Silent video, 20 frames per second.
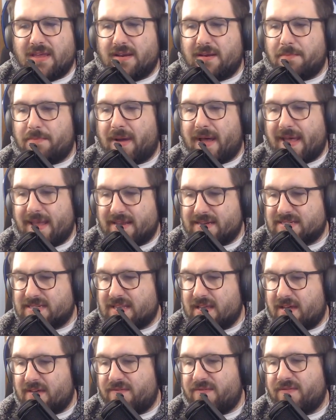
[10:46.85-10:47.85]
and buying
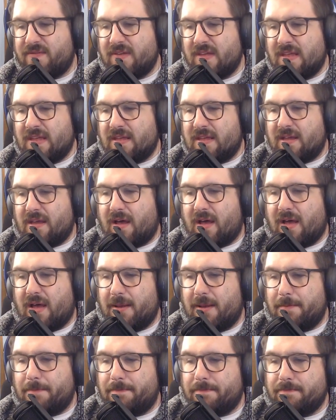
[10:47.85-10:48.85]
stuff,
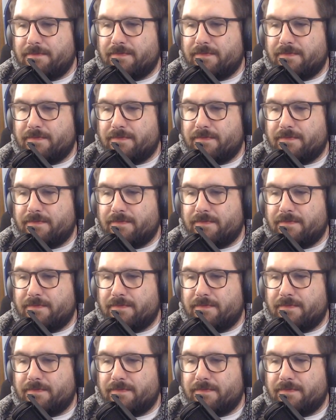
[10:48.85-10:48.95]
paying